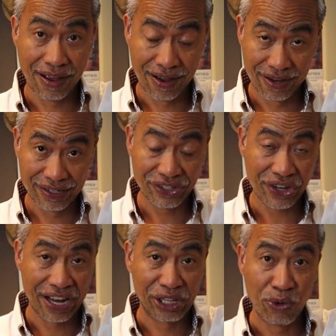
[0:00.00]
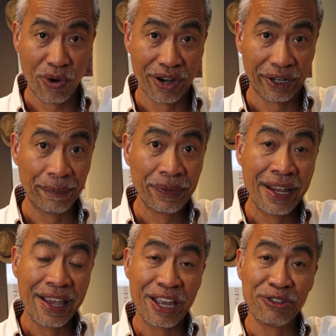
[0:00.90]
on Channel 1.
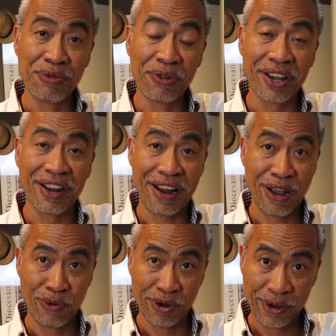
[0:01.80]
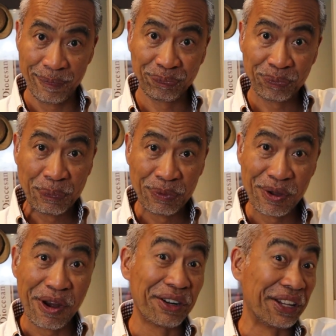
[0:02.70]
And don't forget our
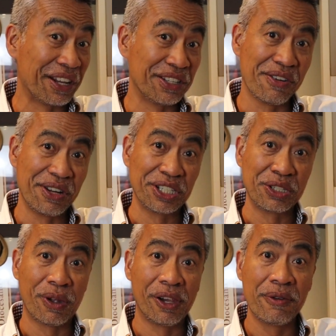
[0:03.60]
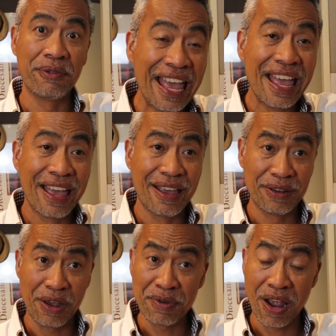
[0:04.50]
gardening series as well.
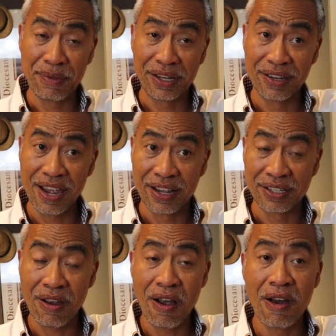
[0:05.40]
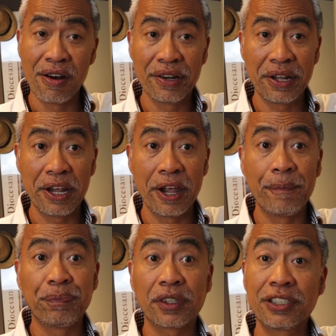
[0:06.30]
And upcoming next are
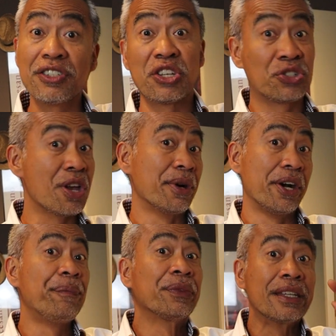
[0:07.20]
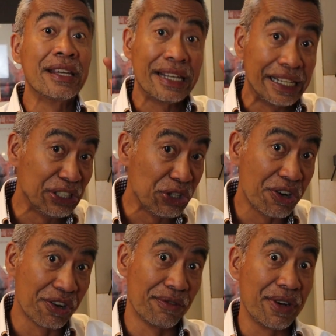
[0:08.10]
since it's summer, in
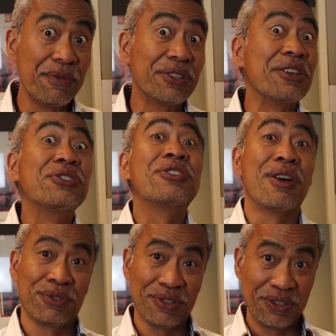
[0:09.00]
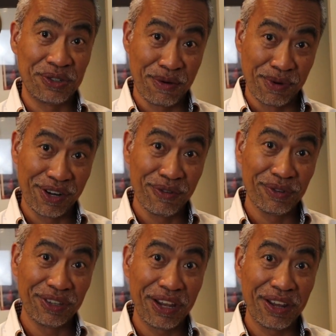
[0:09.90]
Europe everything stops in summer.
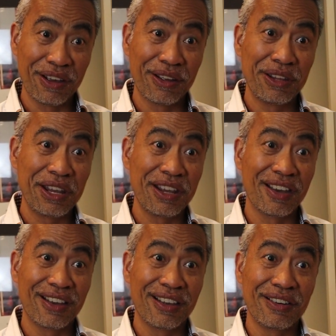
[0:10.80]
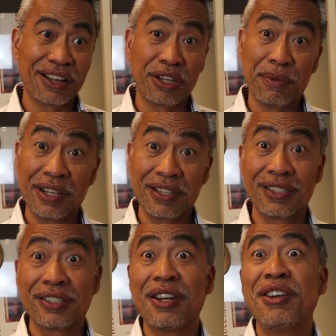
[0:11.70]
The
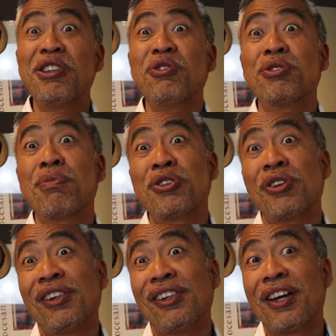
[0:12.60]
activities turn into special